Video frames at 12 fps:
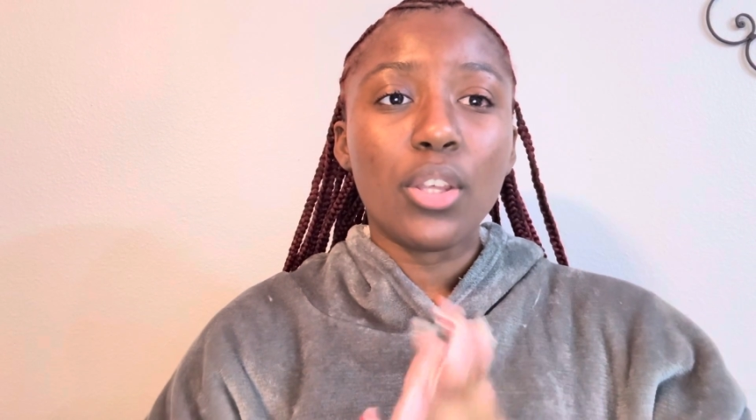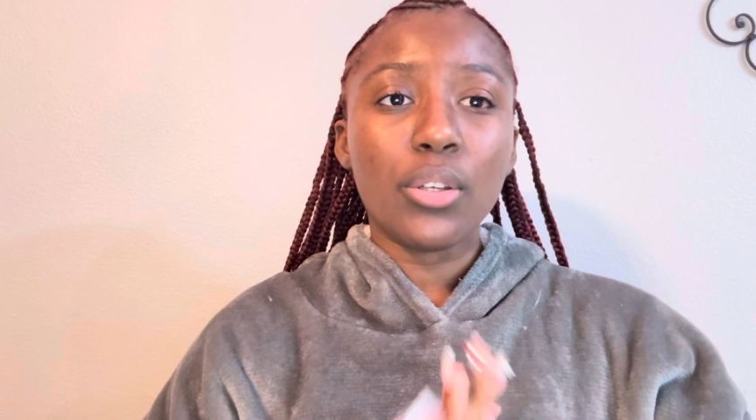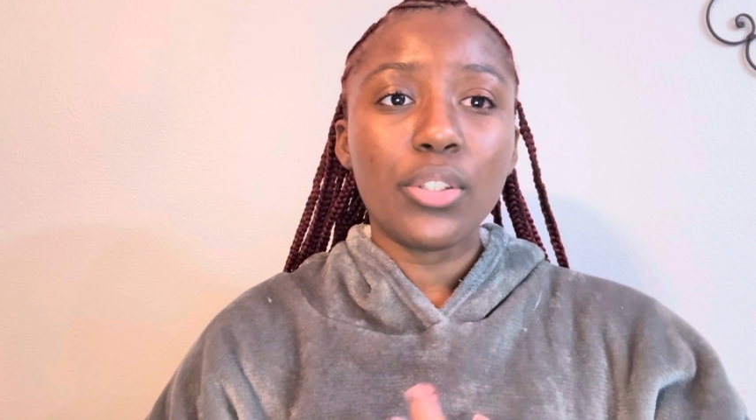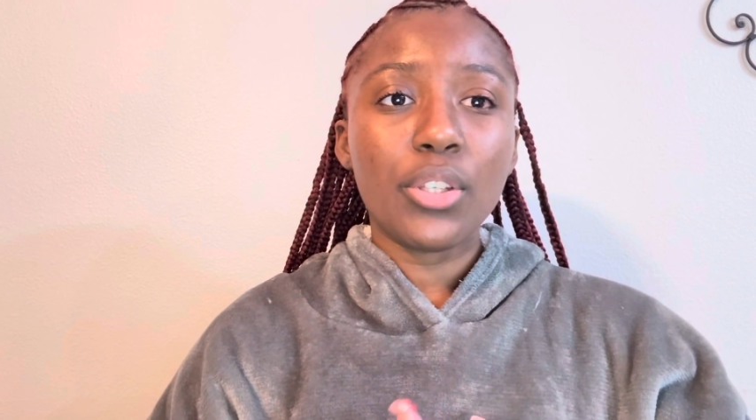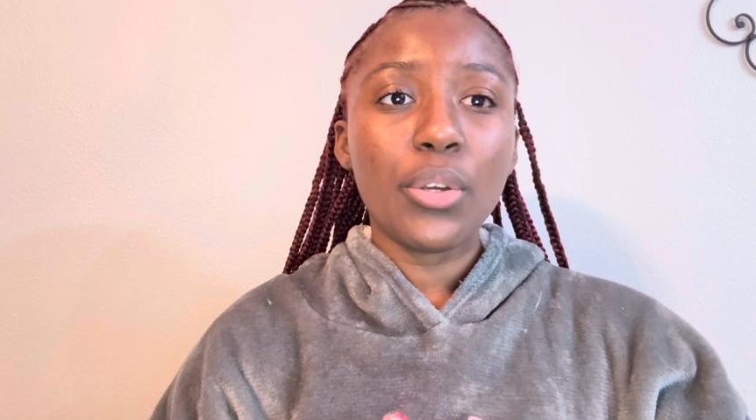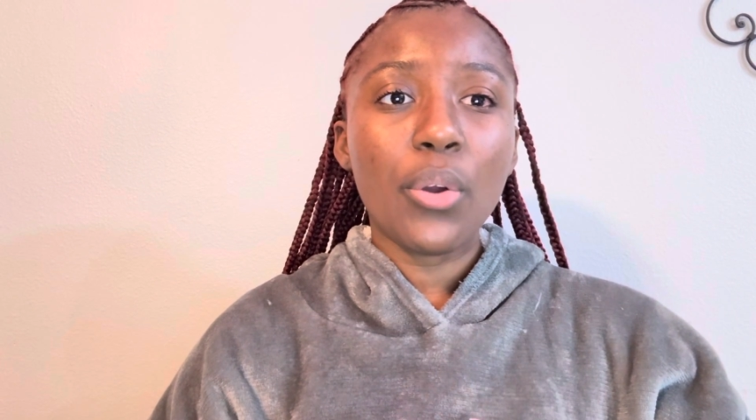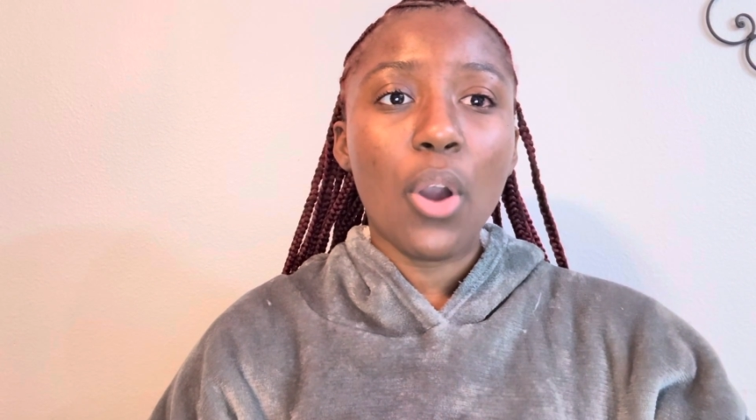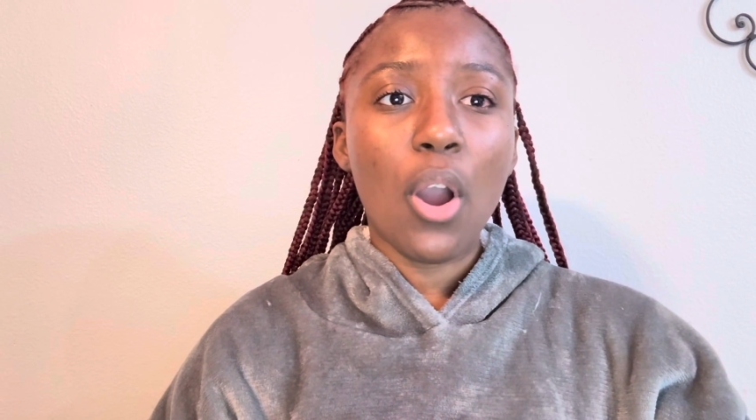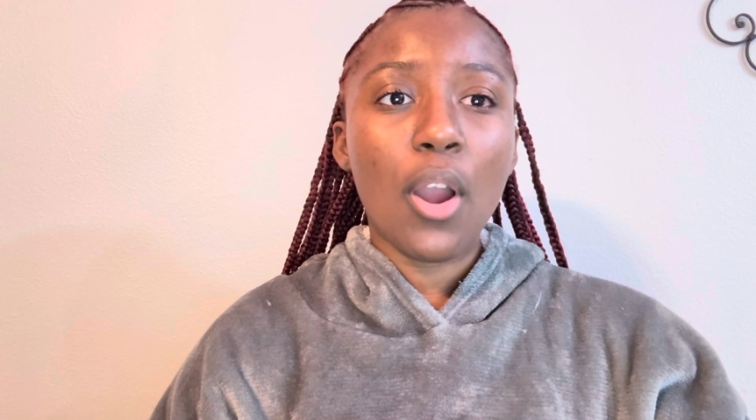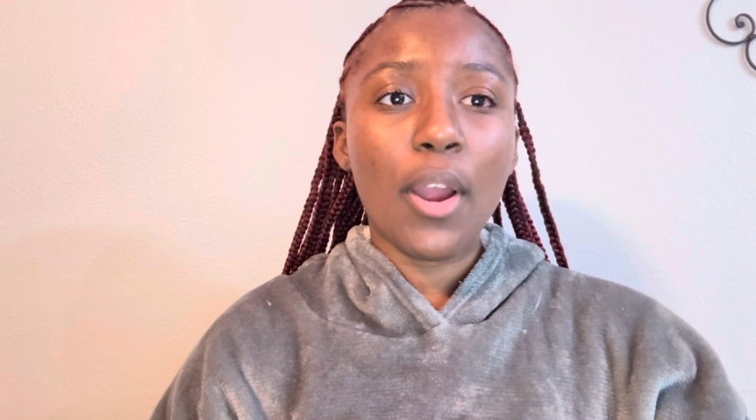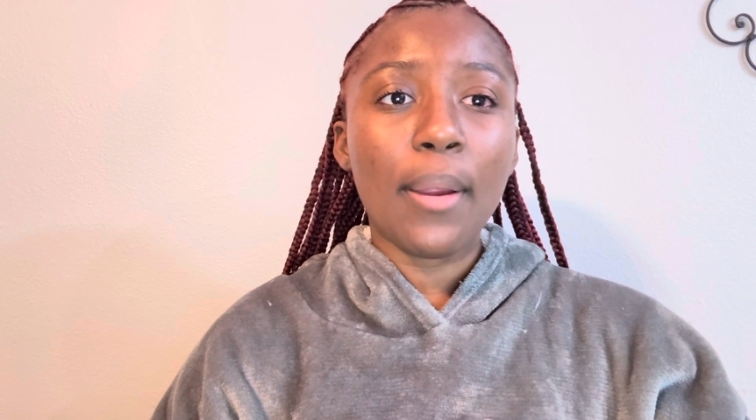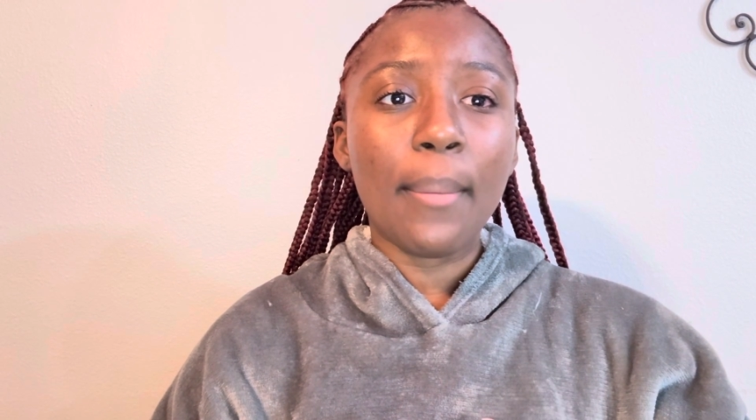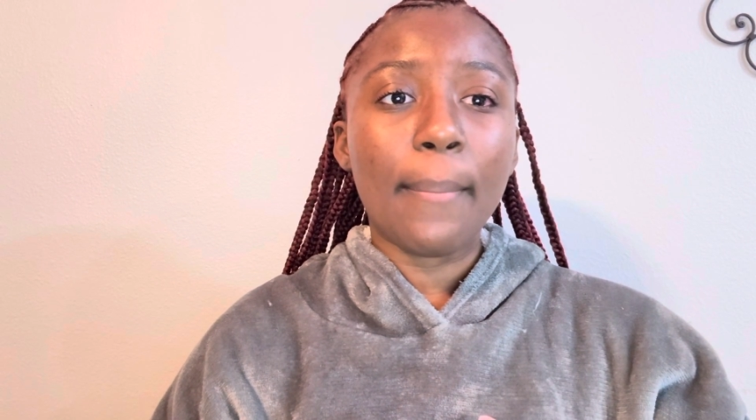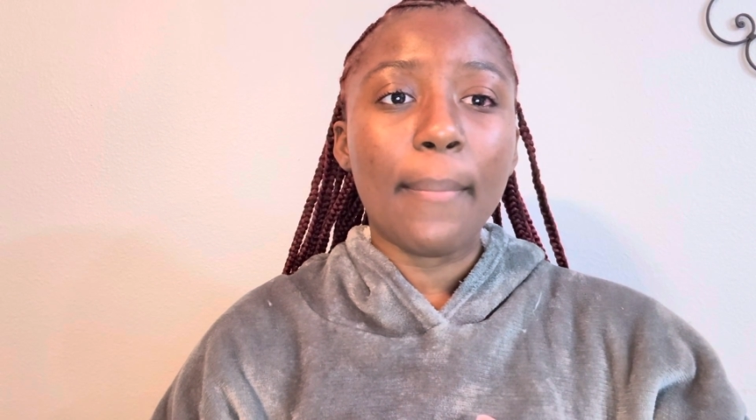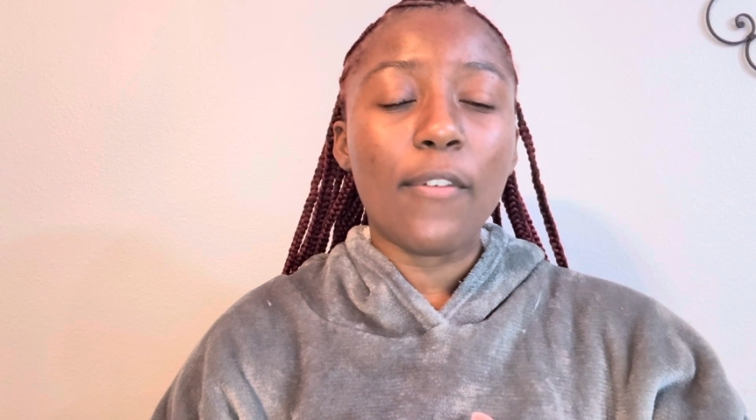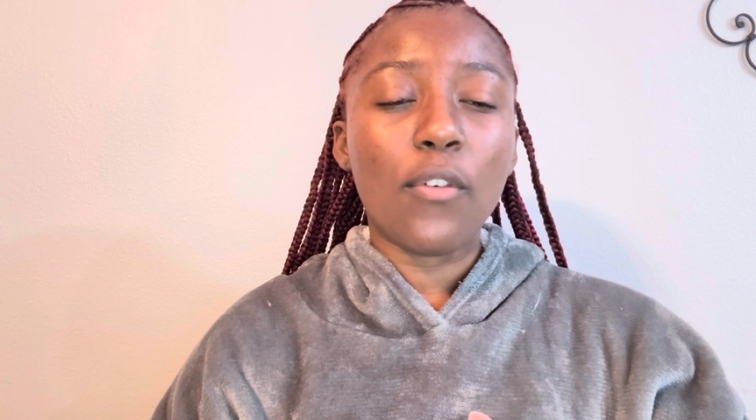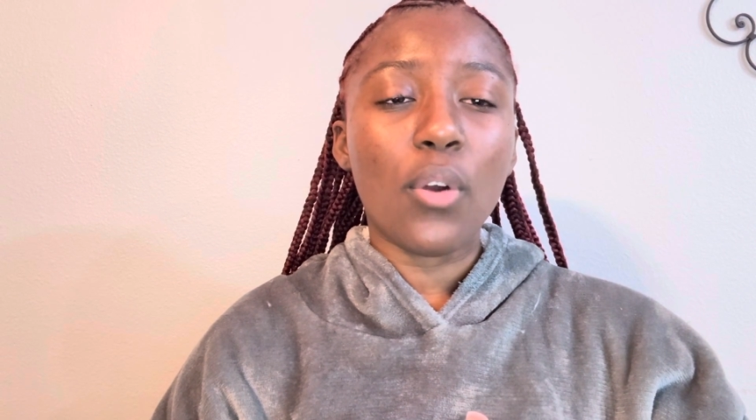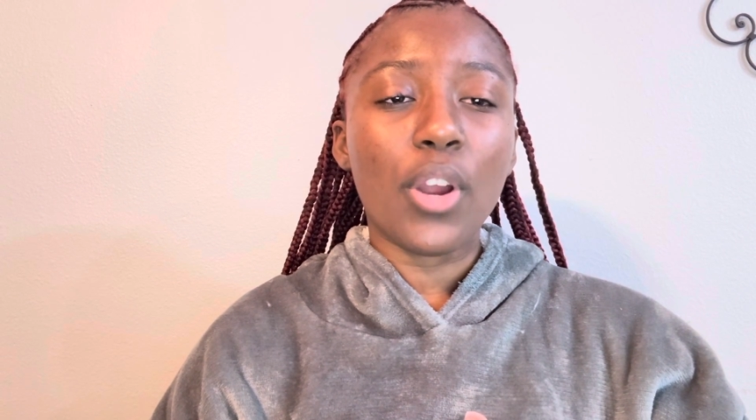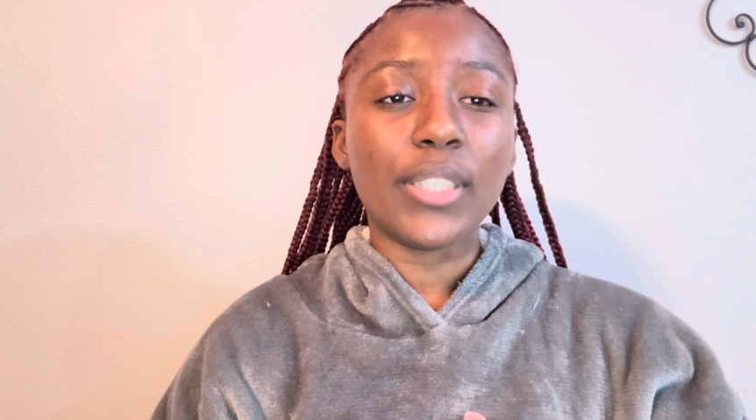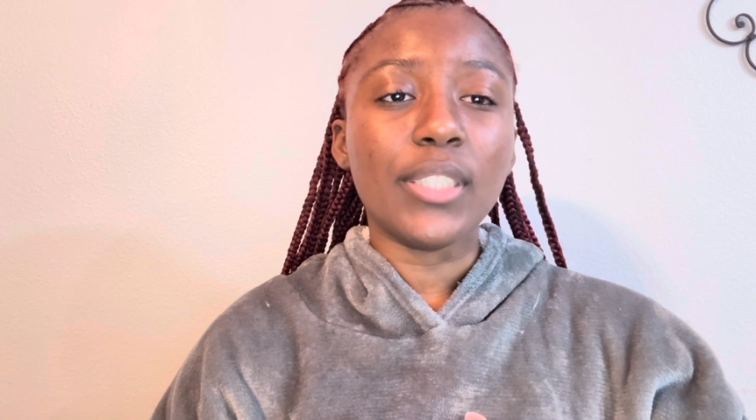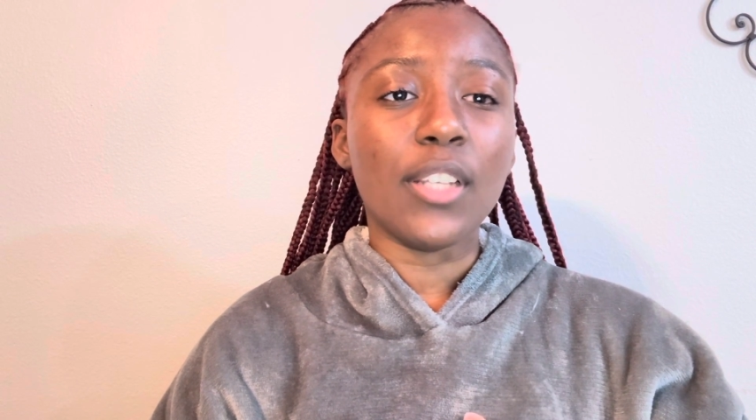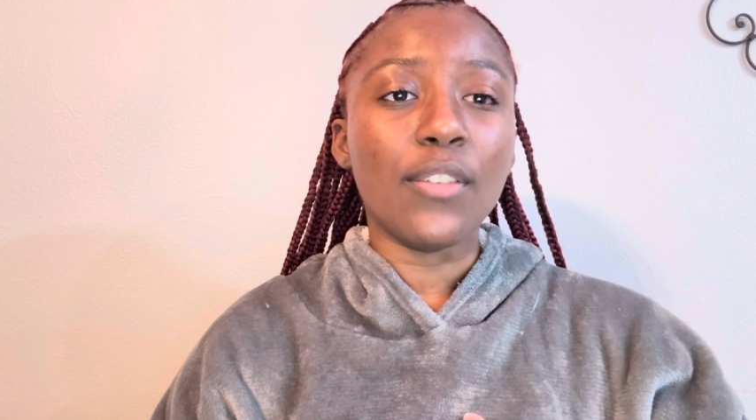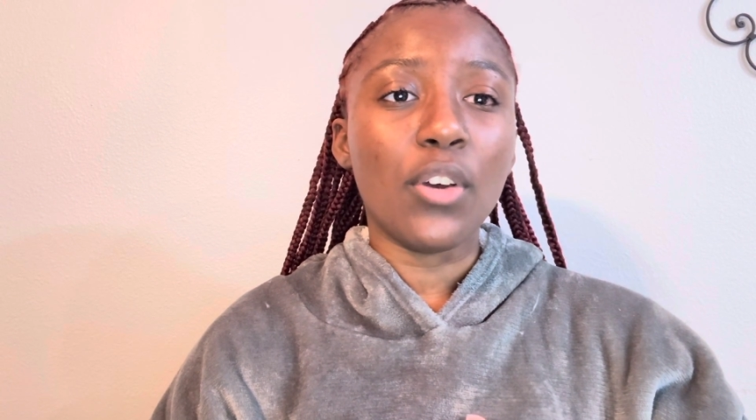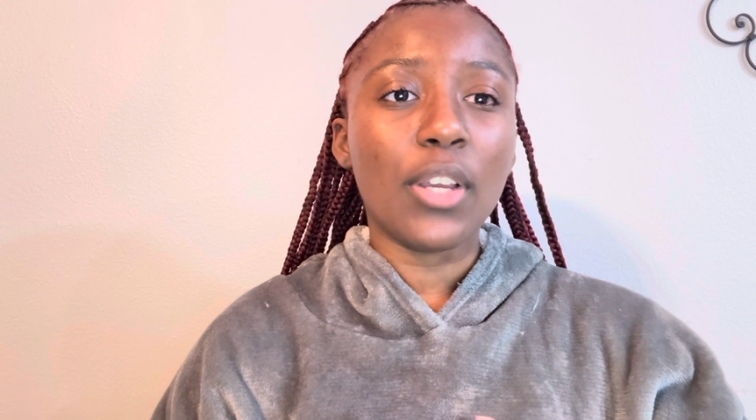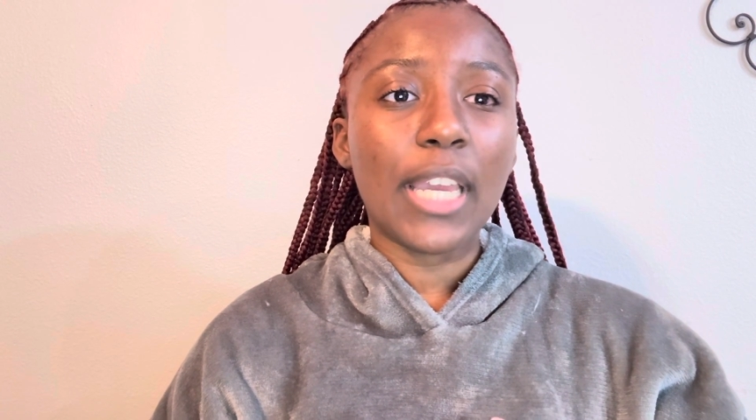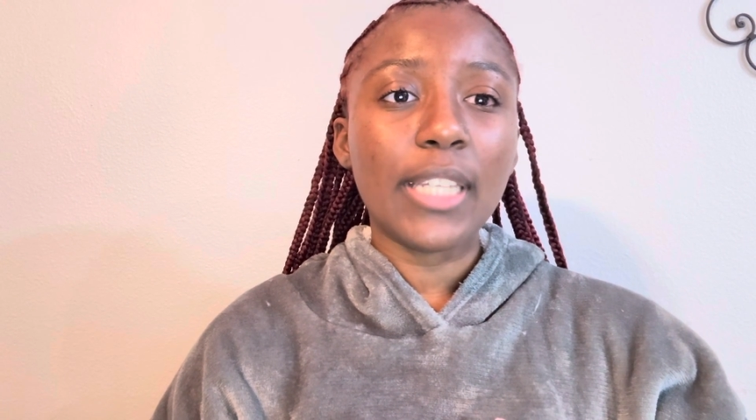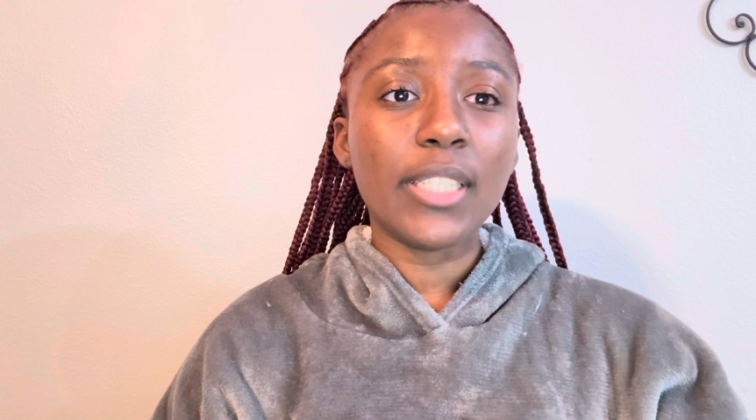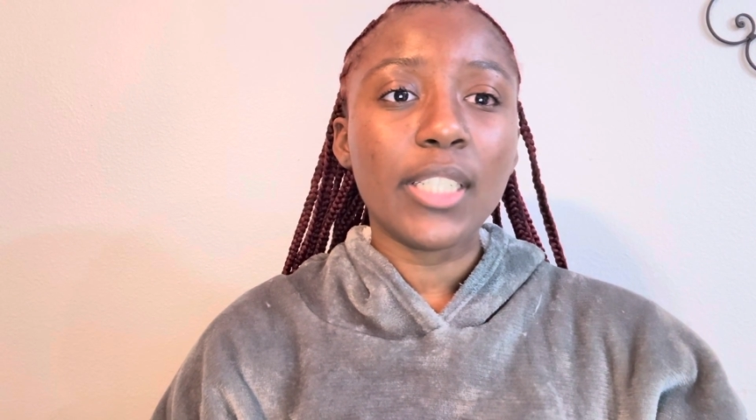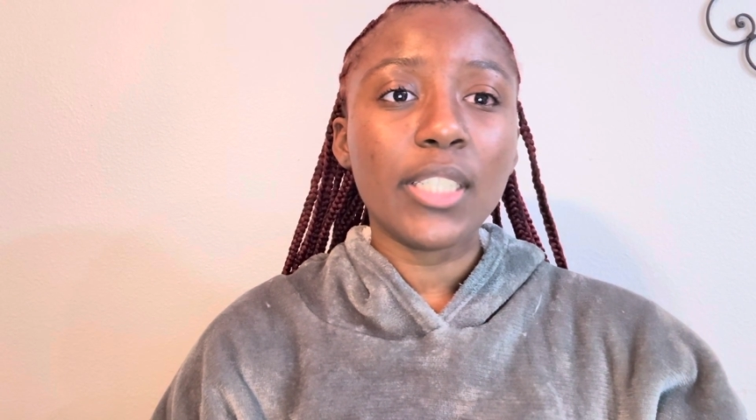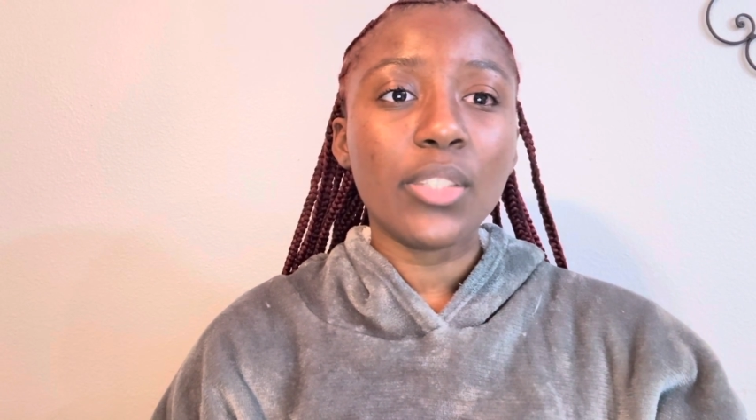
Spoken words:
two are for civil cases.